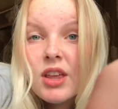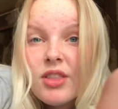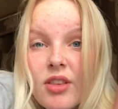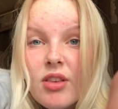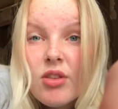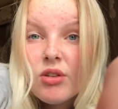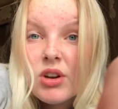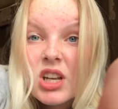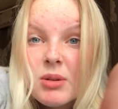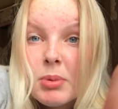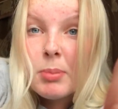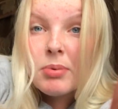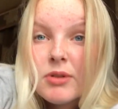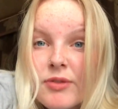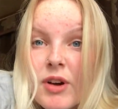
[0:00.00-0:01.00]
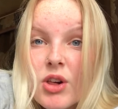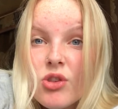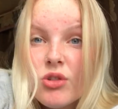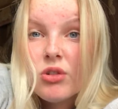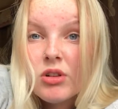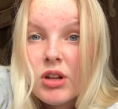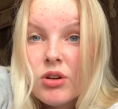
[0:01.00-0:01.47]
this isn't gonna be
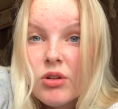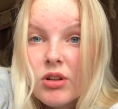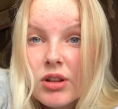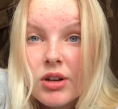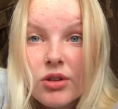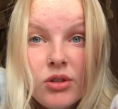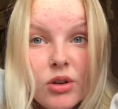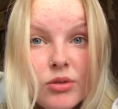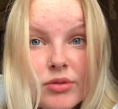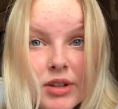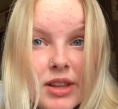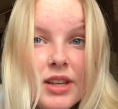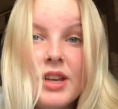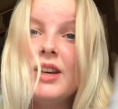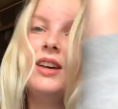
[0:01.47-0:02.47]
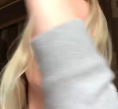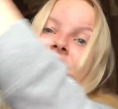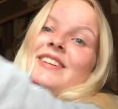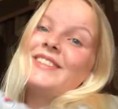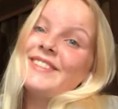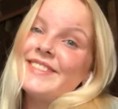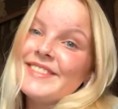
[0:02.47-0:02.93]
professional at all, and I don't really care.
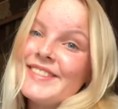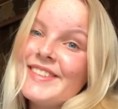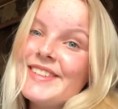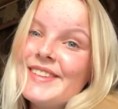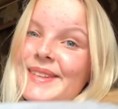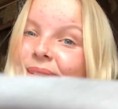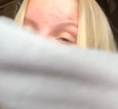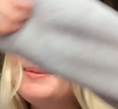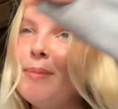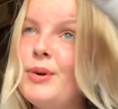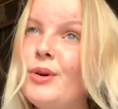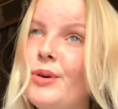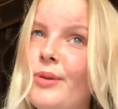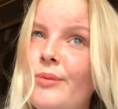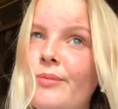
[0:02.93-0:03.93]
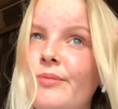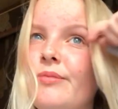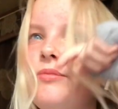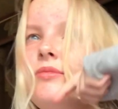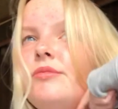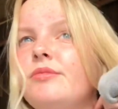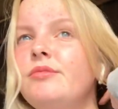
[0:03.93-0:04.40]
But
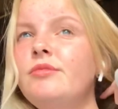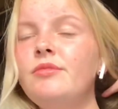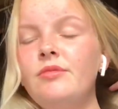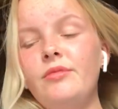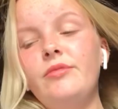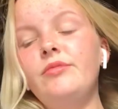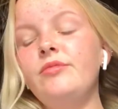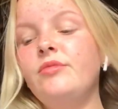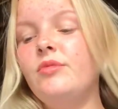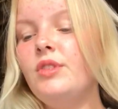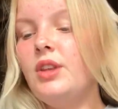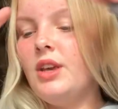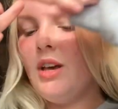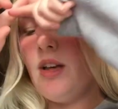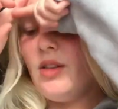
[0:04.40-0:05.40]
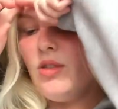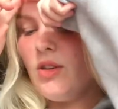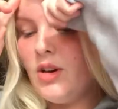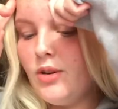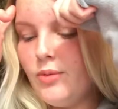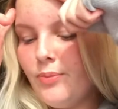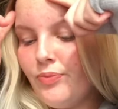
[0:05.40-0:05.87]
yeah,
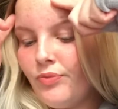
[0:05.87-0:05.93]
so